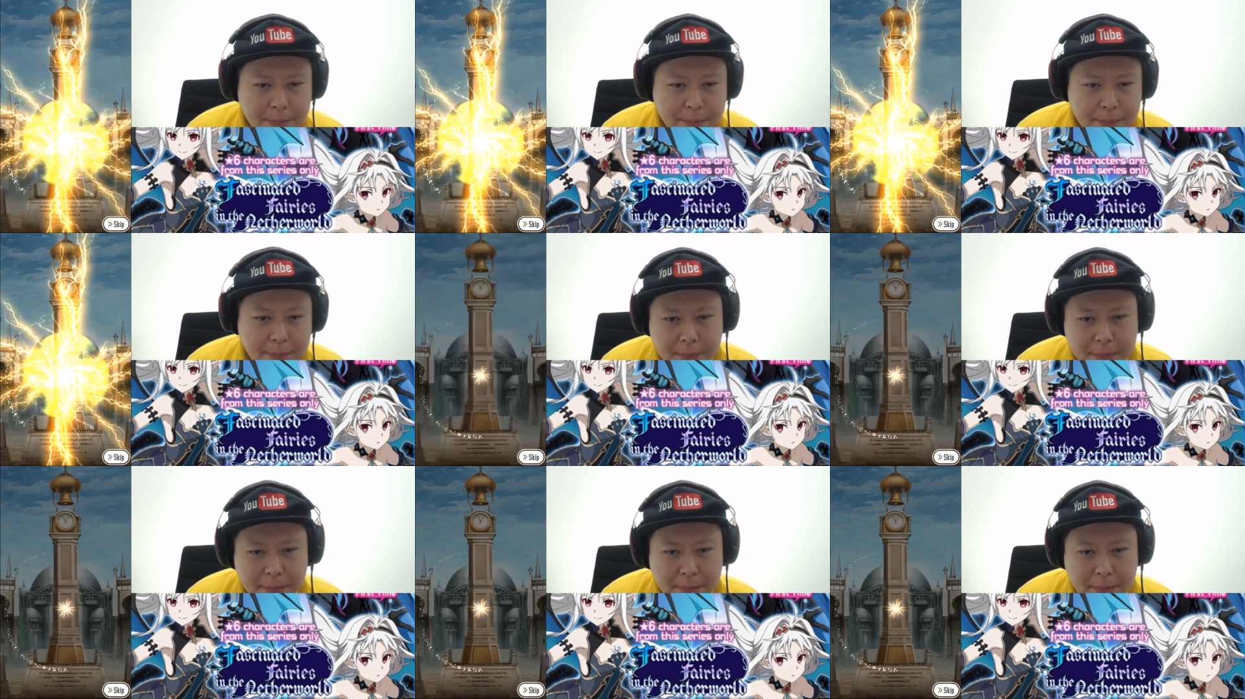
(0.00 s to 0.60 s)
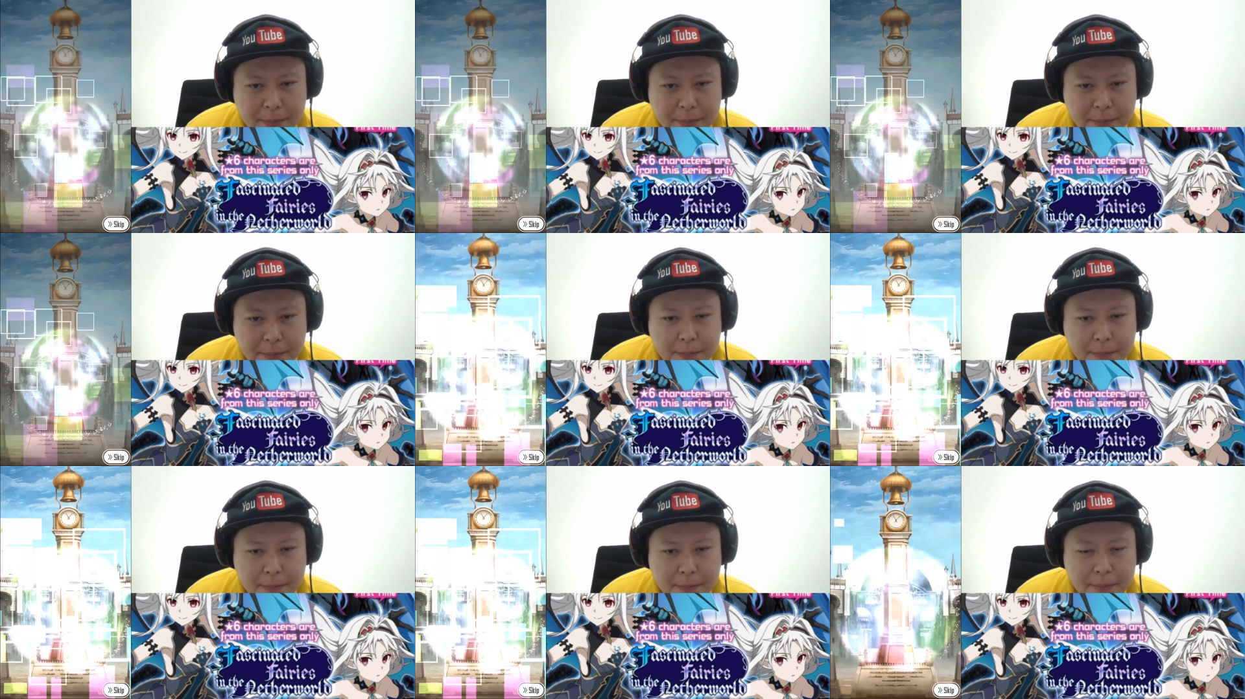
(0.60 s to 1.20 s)

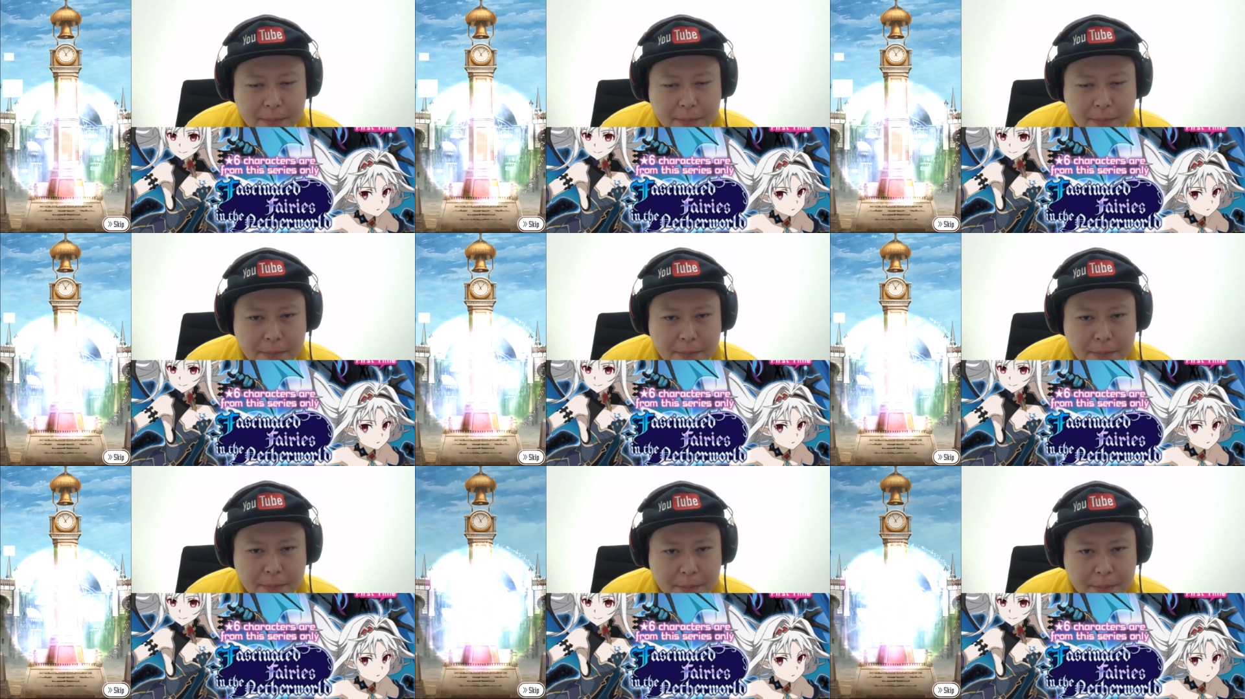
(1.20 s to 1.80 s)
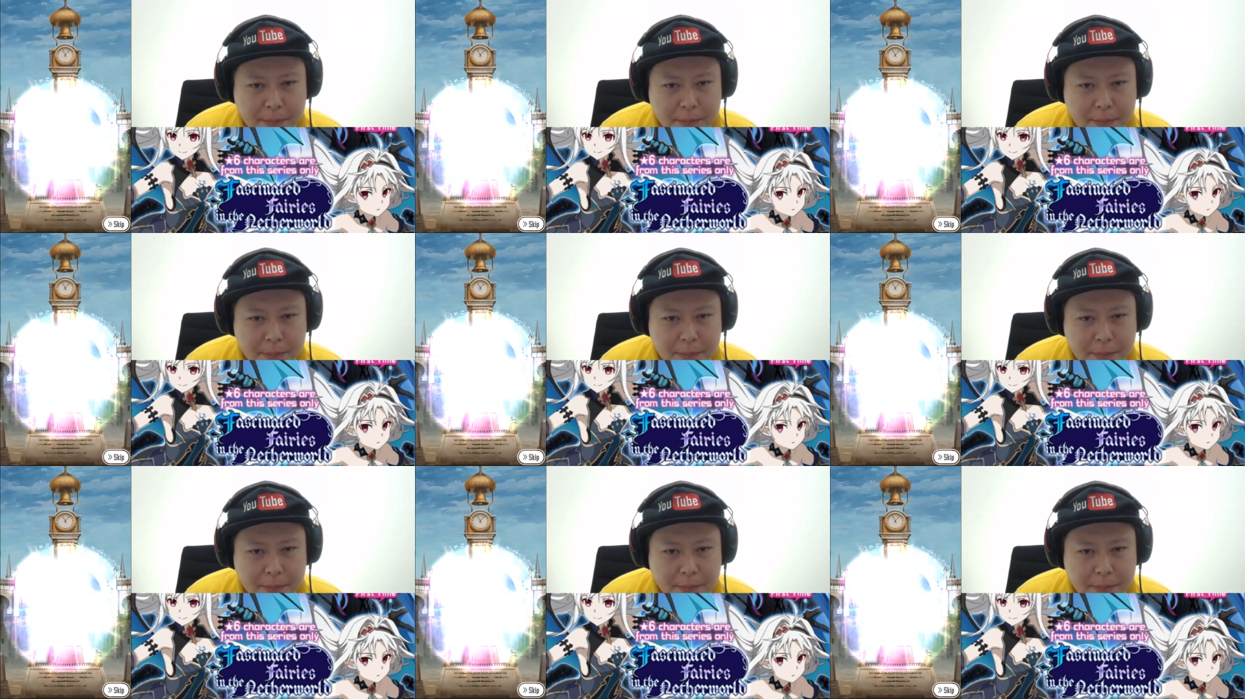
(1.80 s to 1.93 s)
Nothing is said.